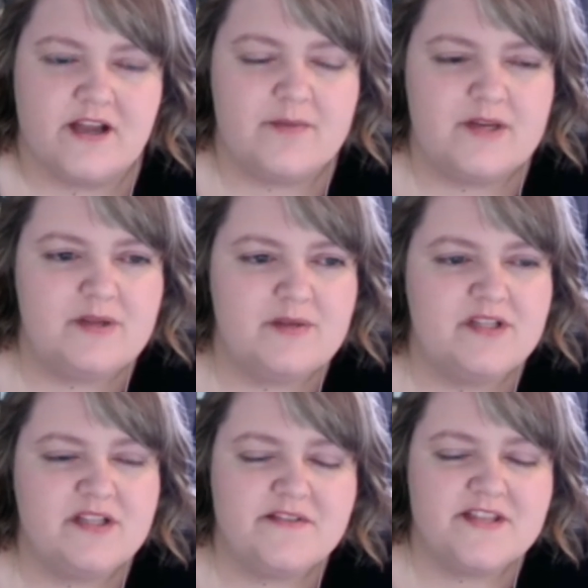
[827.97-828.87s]
How many
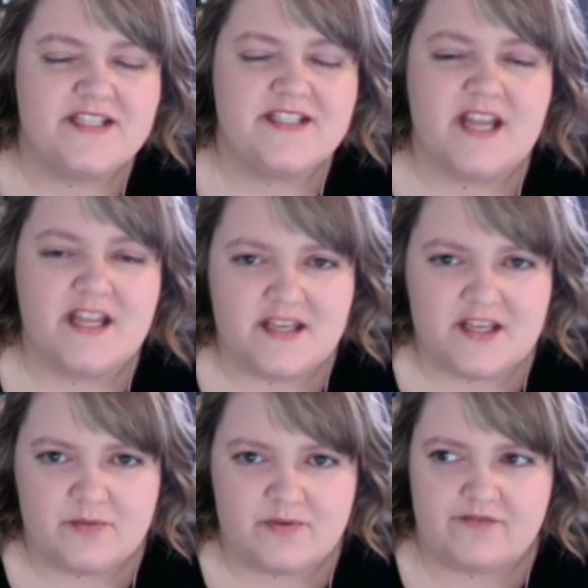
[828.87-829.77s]
people live in the state that
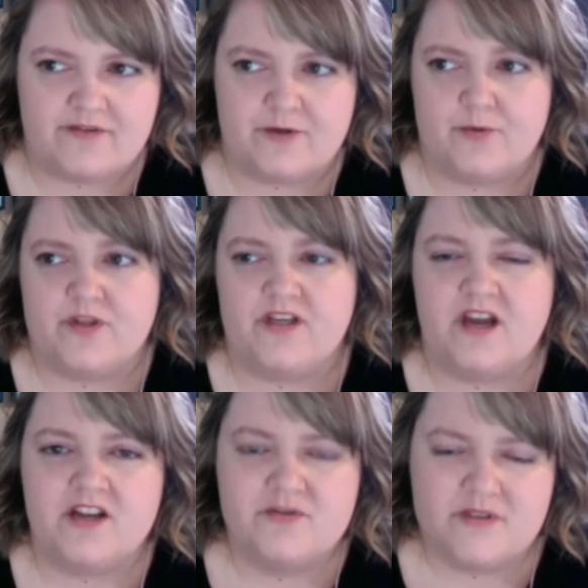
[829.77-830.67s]
you live in or the
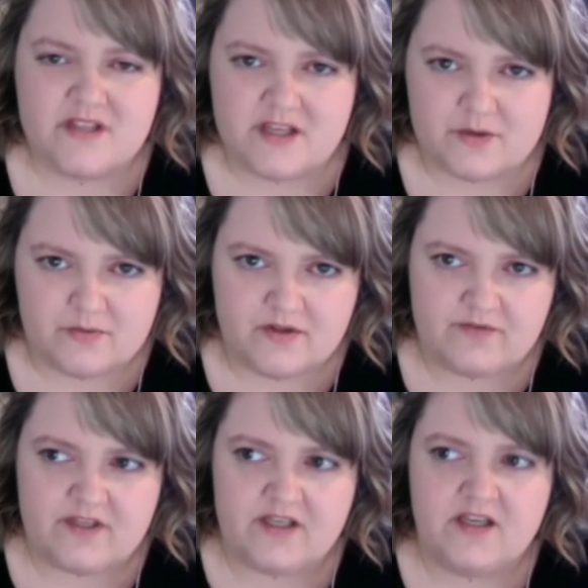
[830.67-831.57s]
country that you live
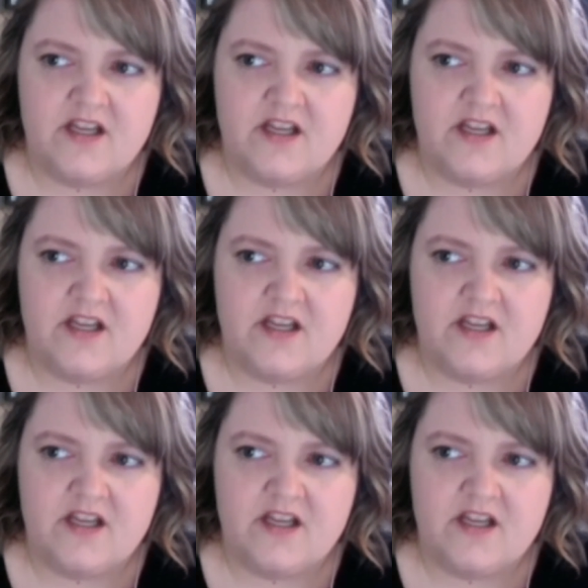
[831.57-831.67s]
in?